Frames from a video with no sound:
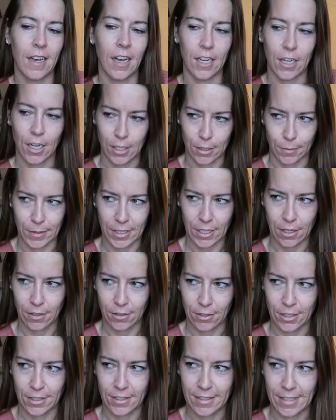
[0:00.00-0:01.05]
a
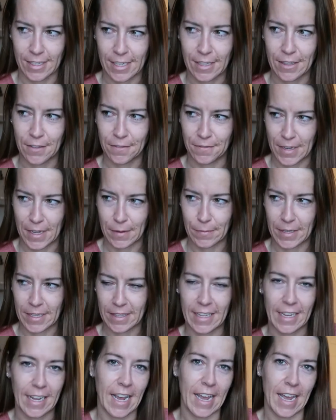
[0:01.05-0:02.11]
cosmetologist in the family.
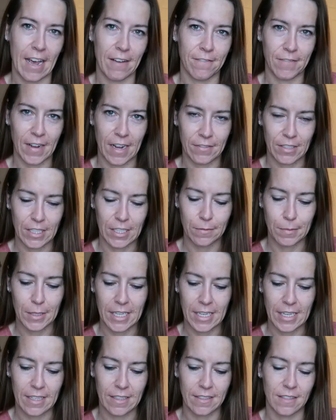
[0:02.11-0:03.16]
Like I have five
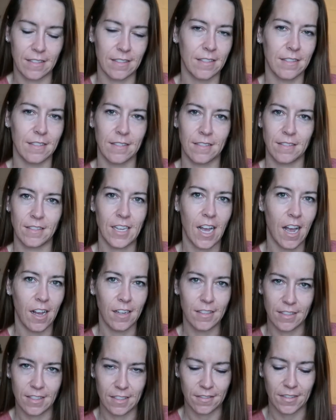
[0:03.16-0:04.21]
siblings,
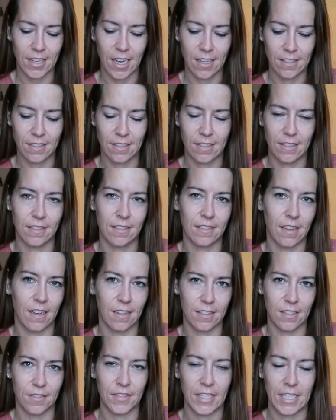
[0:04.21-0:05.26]
tons of cousins,
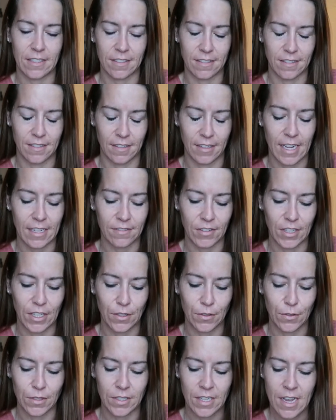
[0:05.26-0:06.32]
lots of nieces and
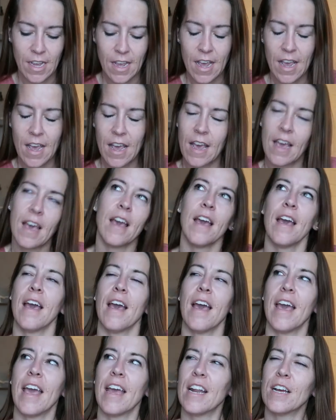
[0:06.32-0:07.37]
nephews.
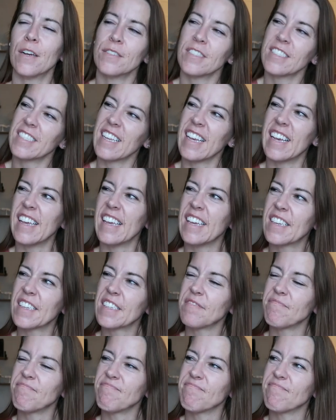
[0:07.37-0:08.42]
And I was
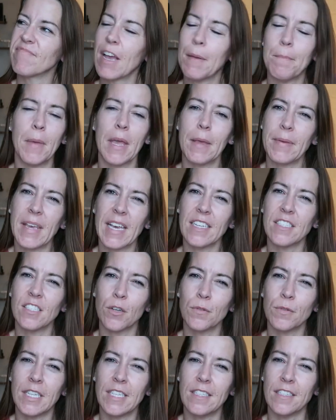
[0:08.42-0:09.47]
like, maybe I
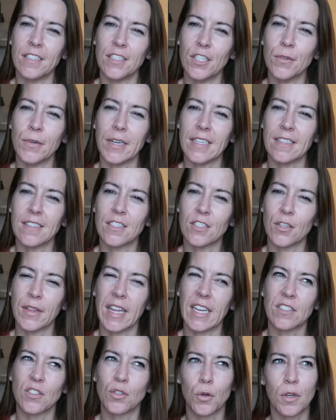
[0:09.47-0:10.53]
don't need to do it. So
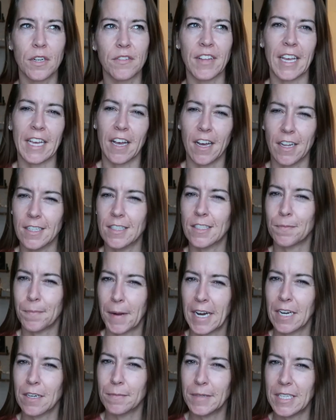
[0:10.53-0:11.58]
that sort of like
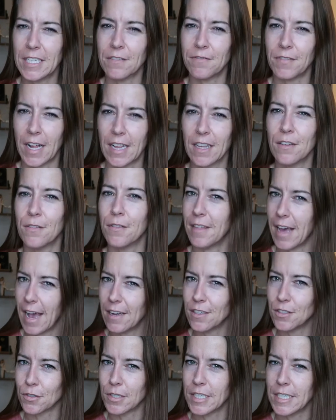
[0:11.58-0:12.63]
uninspired me to follow
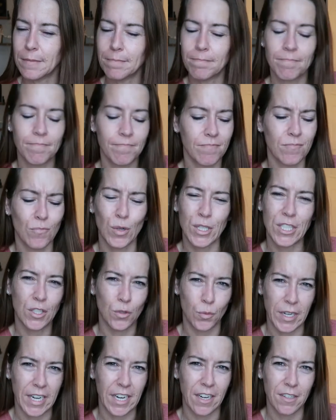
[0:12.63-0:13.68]
that dream, which
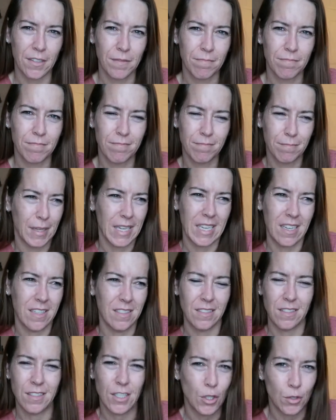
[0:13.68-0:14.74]
is weird
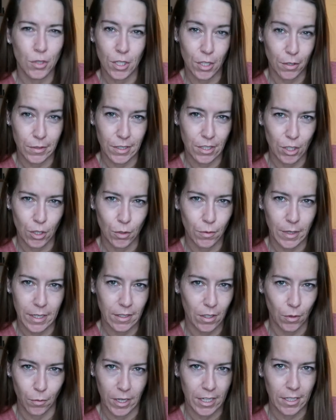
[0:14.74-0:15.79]
because you should always do what
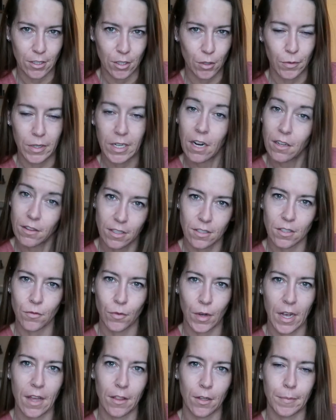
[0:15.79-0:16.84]
you want to do regardless of
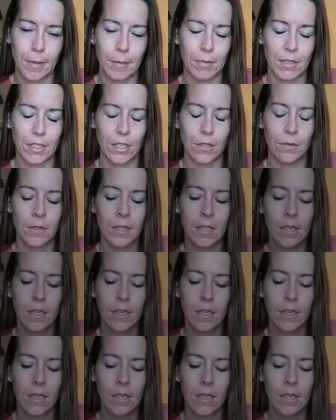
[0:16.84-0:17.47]
what other people so,